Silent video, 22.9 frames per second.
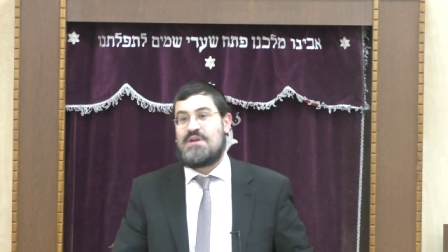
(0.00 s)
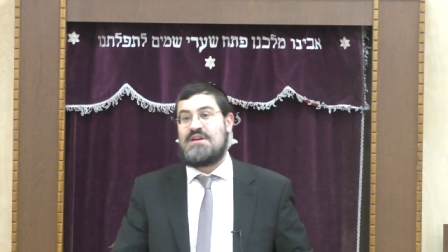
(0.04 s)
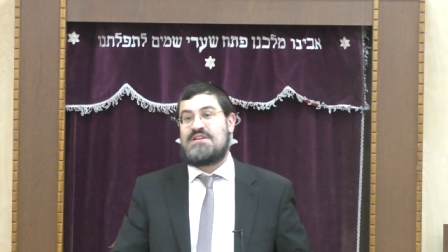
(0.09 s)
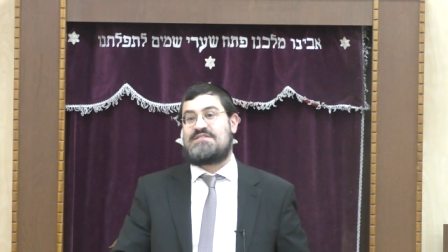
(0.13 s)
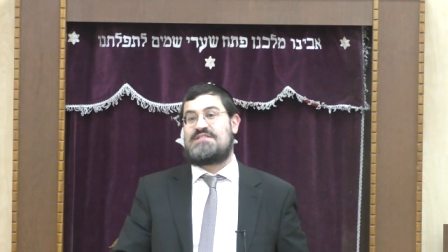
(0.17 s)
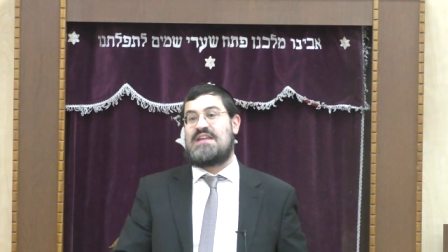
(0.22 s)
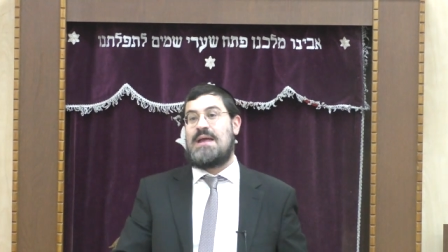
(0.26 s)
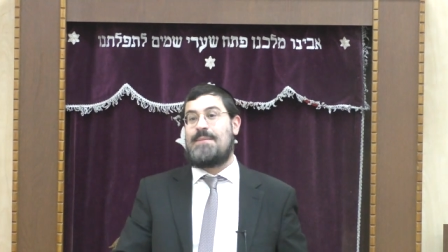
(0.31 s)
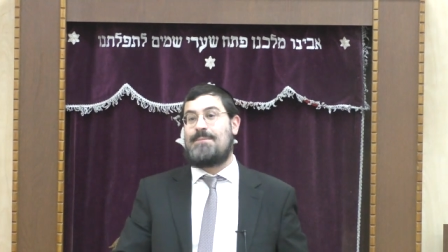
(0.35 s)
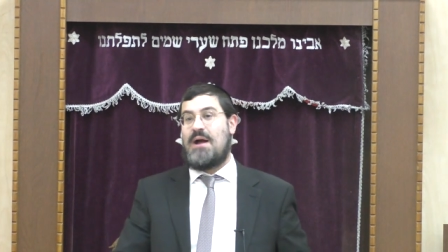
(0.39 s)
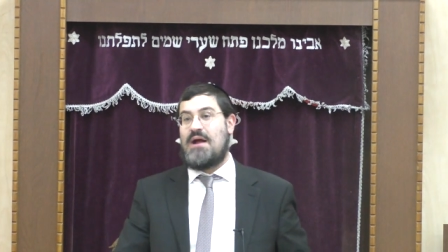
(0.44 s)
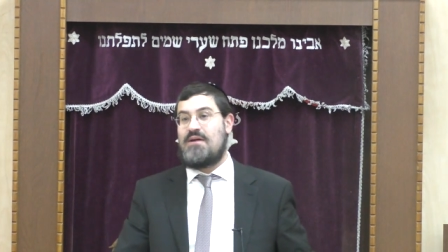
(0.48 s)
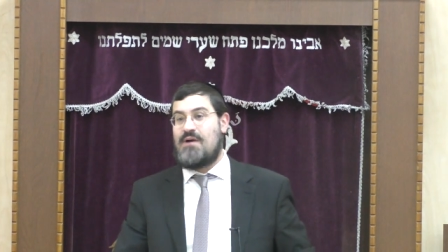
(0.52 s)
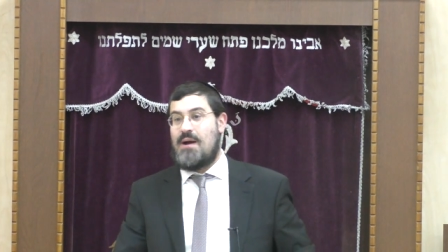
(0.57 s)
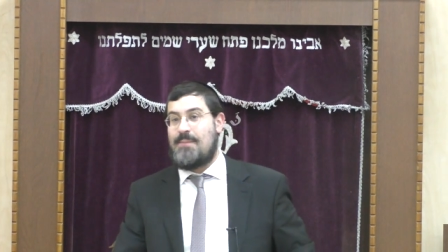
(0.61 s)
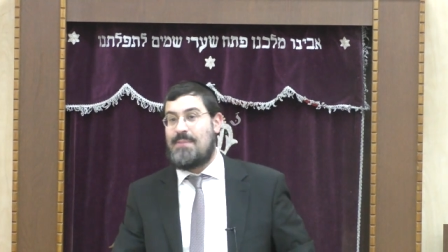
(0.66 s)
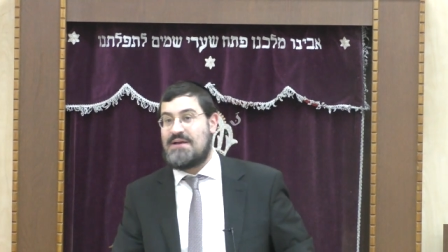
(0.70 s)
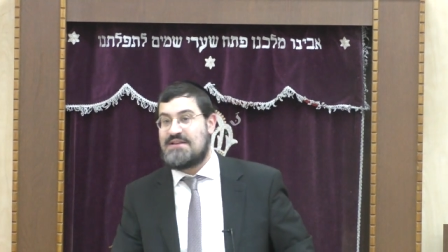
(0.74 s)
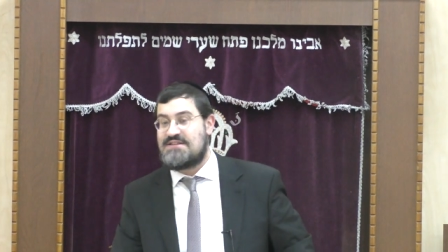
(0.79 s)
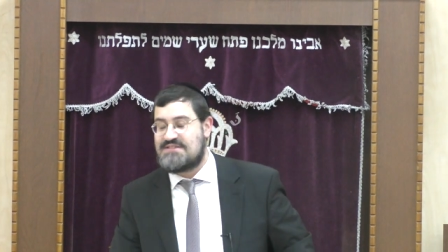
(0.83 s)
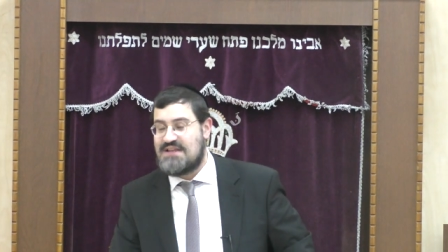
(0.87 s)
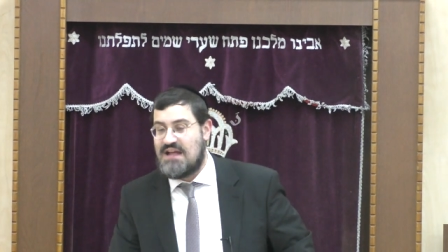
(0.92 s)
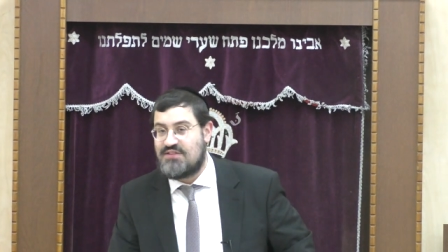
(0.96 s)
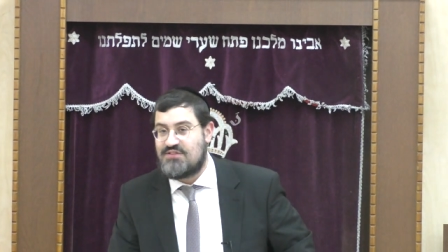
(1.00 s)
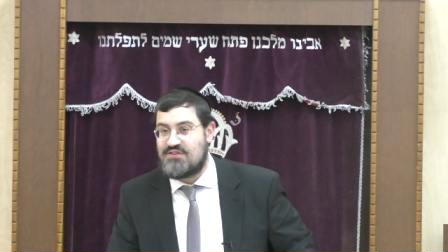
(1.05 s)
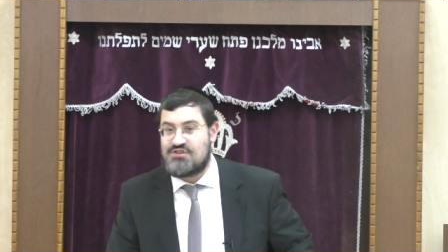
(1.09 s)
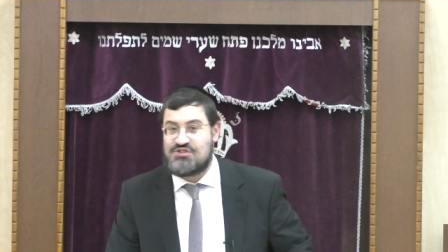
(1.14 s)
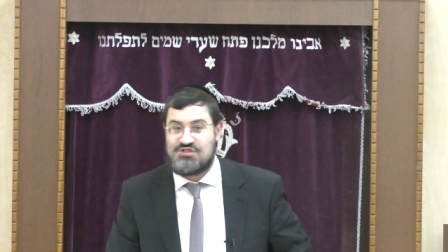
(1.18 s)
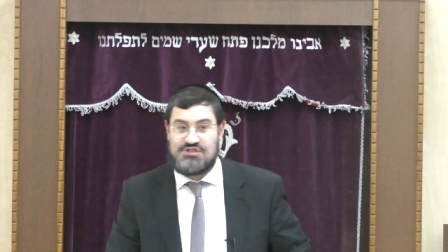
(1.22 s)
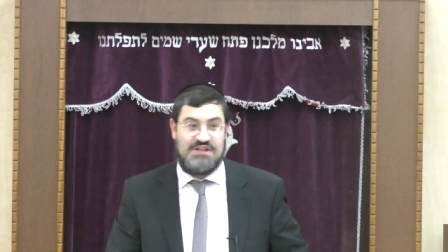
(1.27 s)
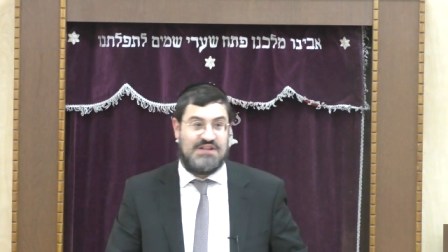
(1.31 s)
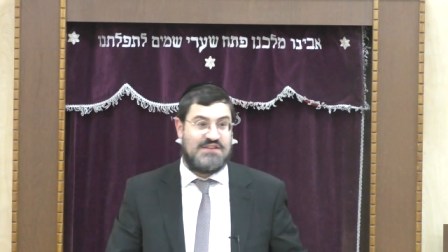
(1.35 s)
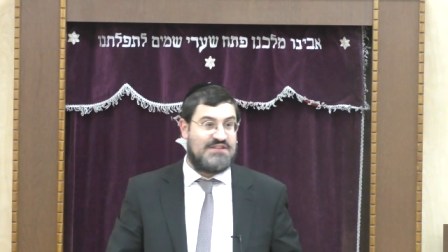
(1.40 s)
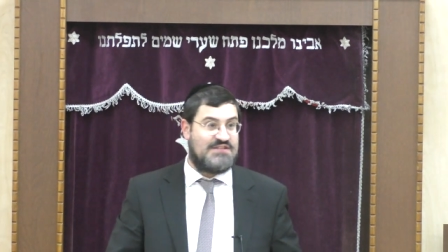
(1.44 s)
staying by Rabbi Senta
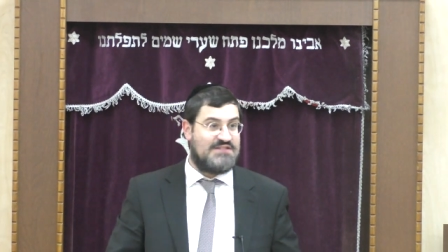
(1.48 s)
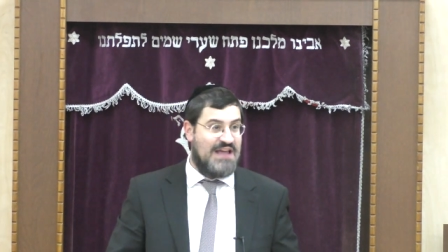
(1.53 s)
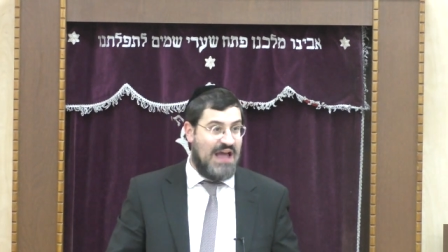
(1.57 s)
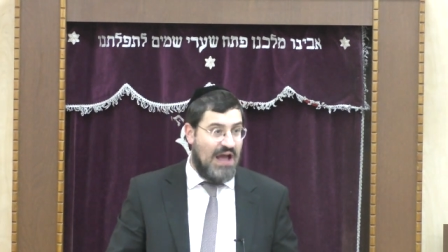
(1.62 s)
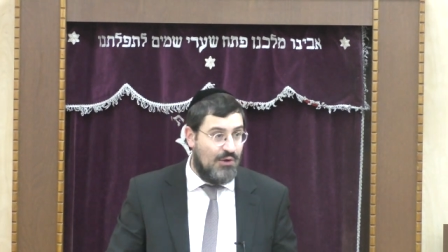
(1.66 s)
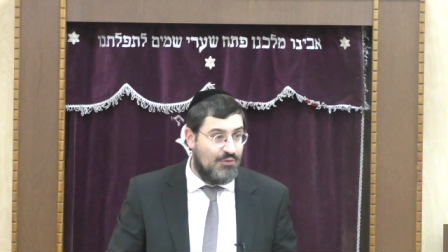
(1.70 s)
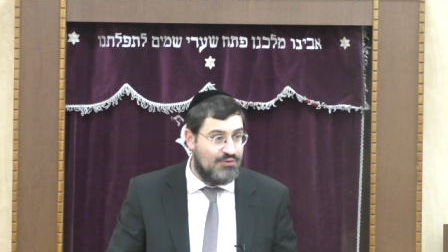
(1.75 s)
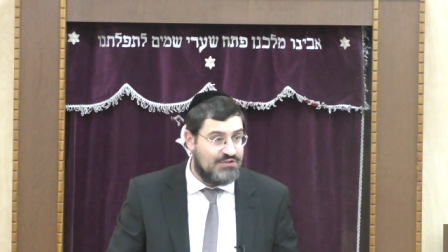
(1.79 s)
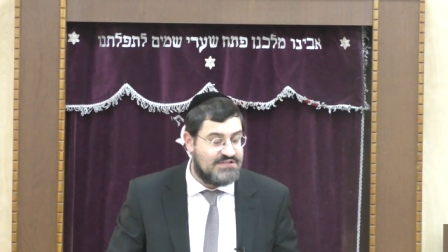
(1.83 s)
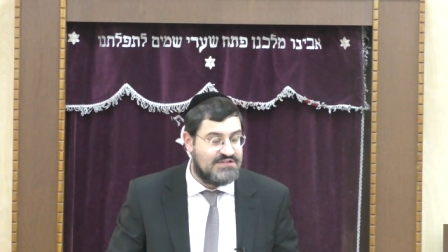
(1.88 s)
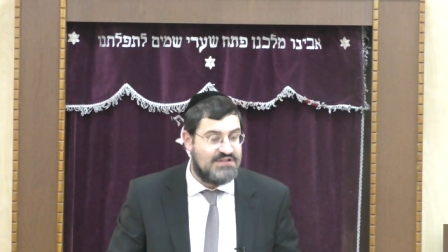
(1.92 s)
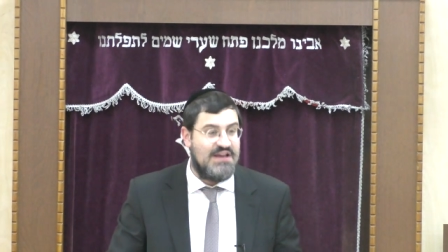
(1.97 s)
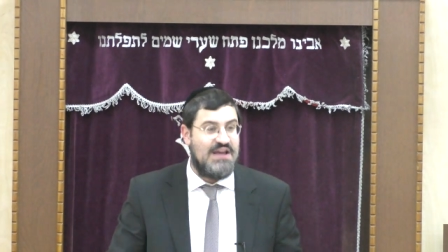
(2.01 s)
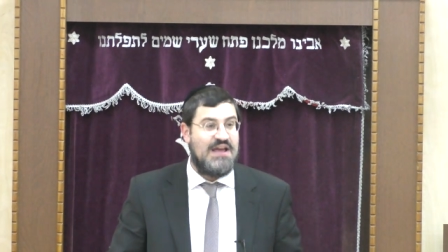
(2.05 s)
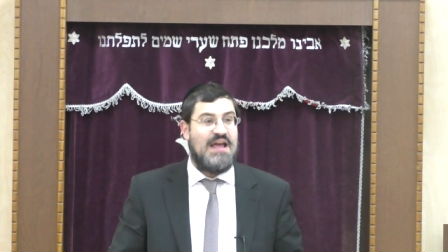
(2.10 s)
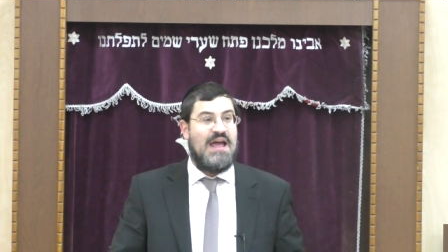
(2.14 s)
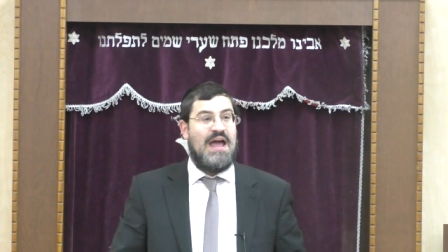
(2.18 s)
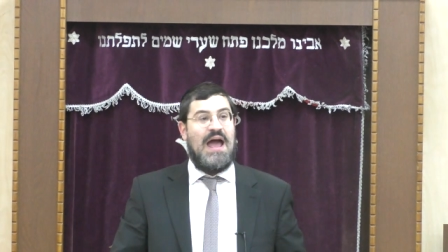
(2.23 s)
Shlita's house.